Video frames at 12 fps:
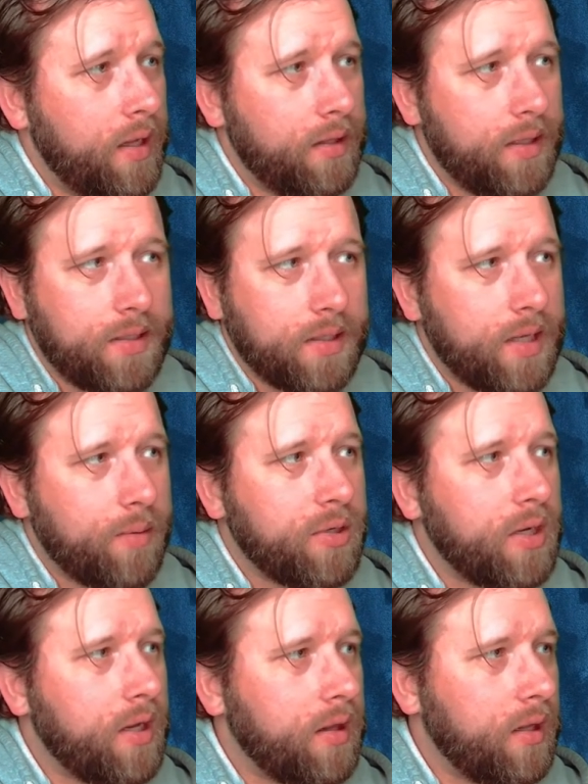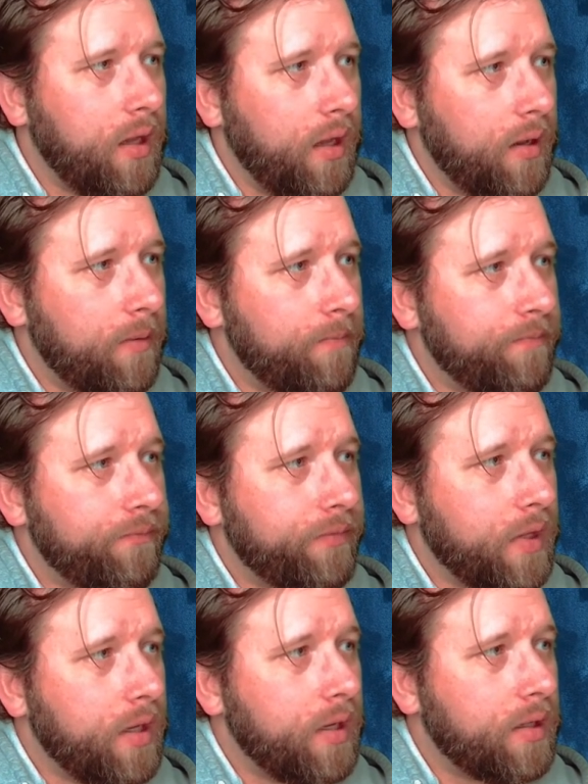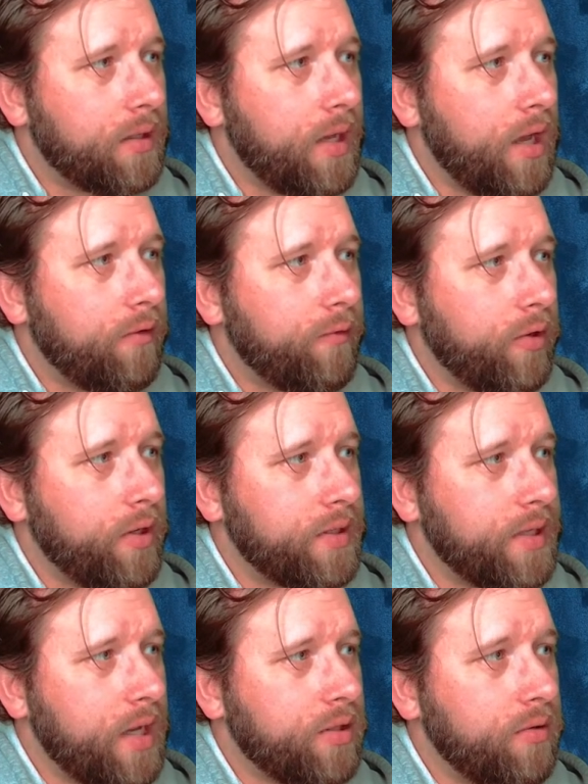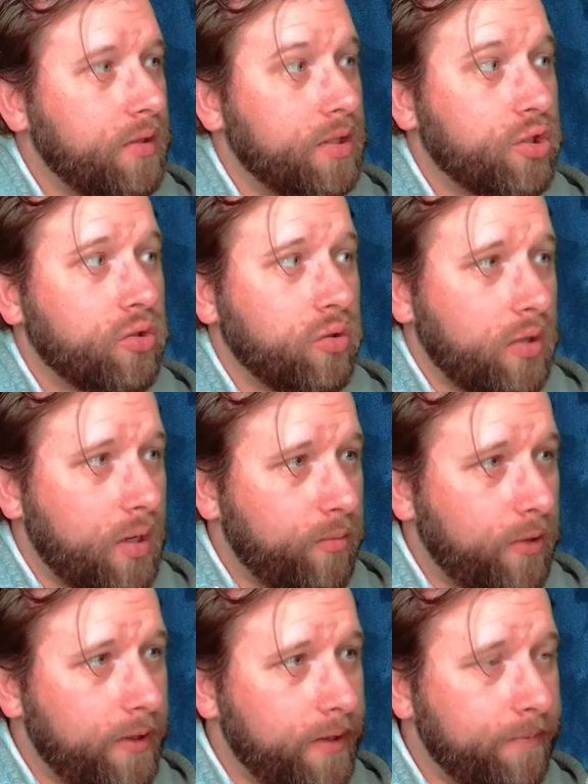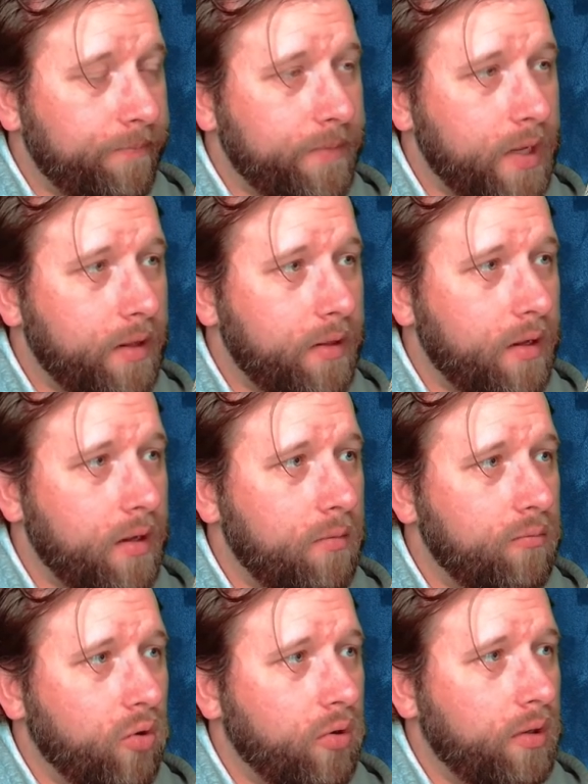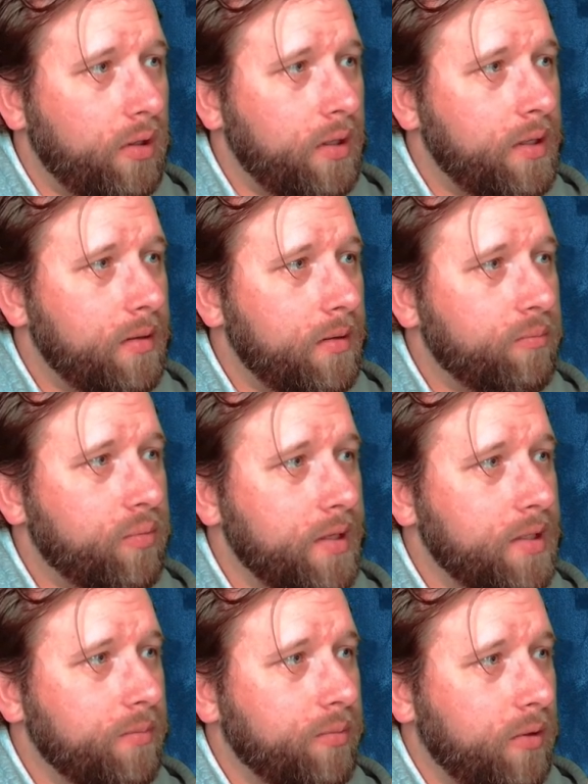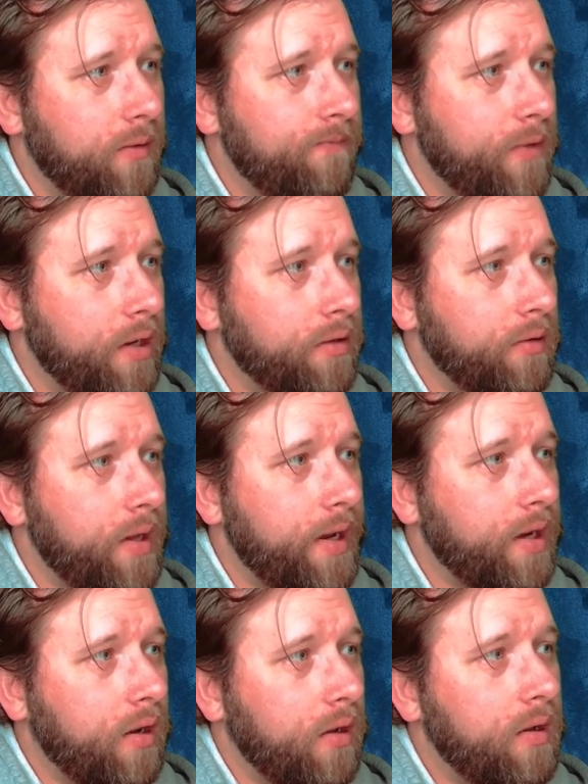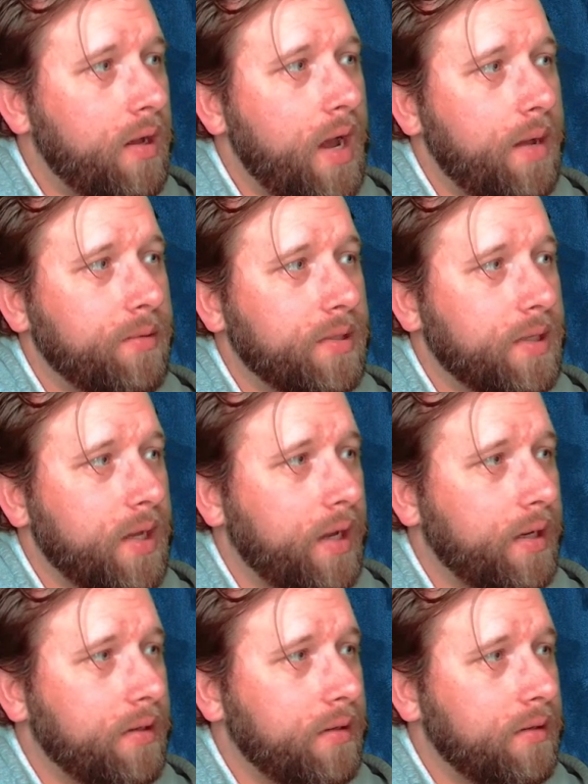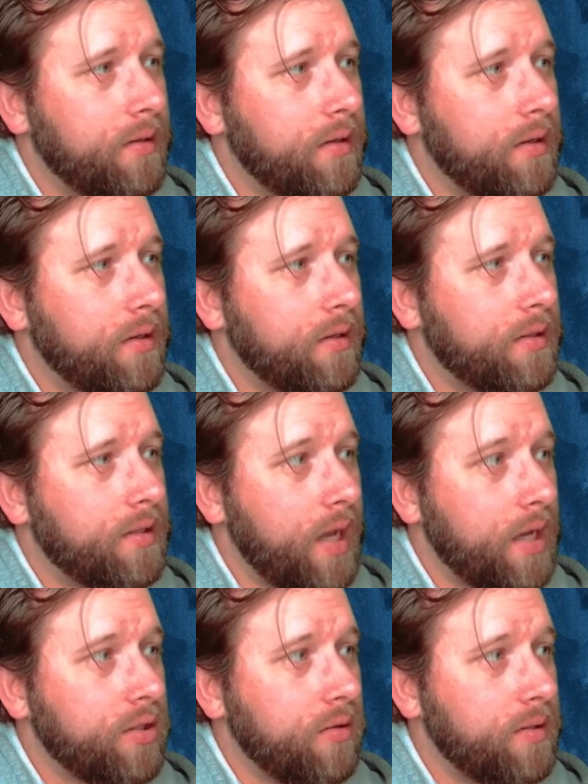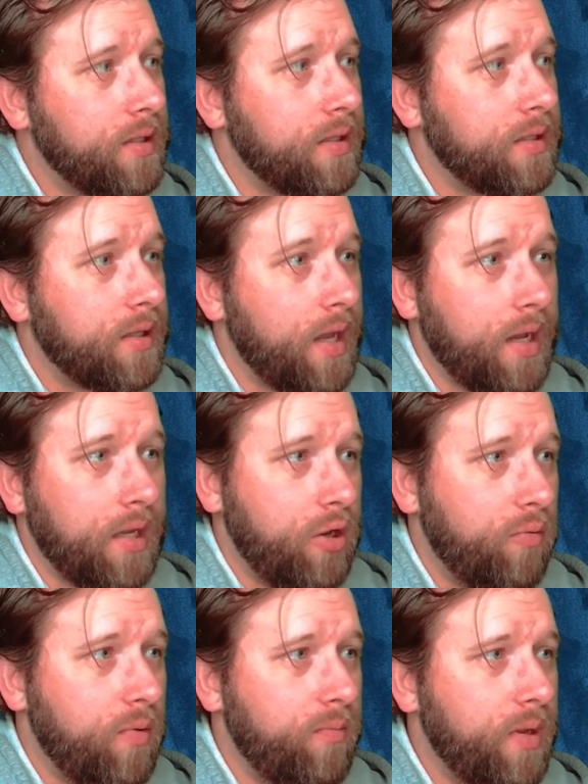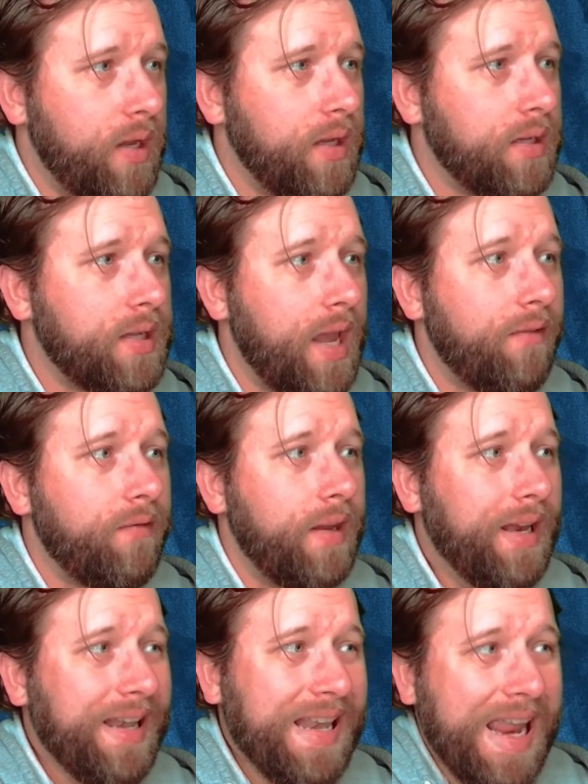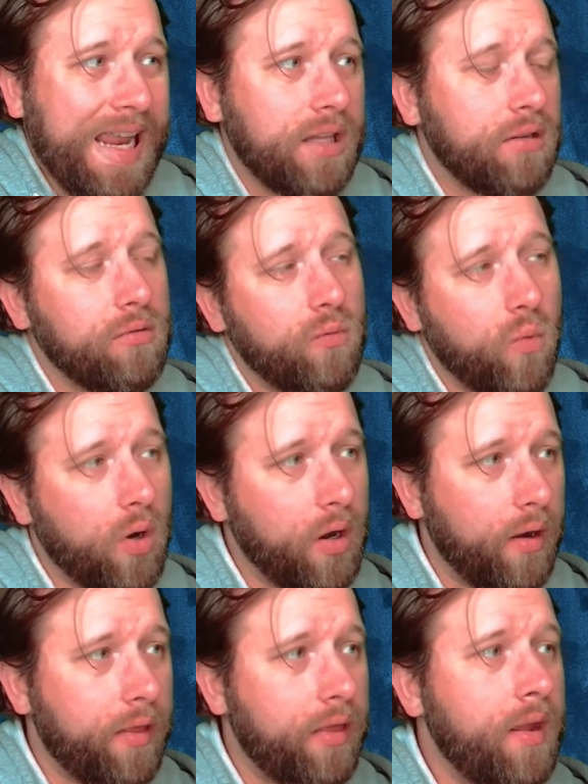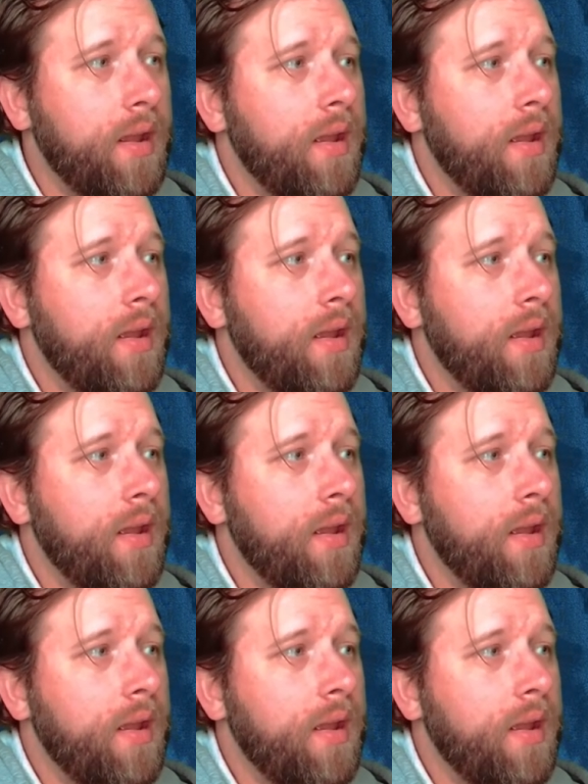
This exception in the um, uh, California statute is troubling. Uh, the moral principle underlying all homicide statutes is that human beings have innate worth.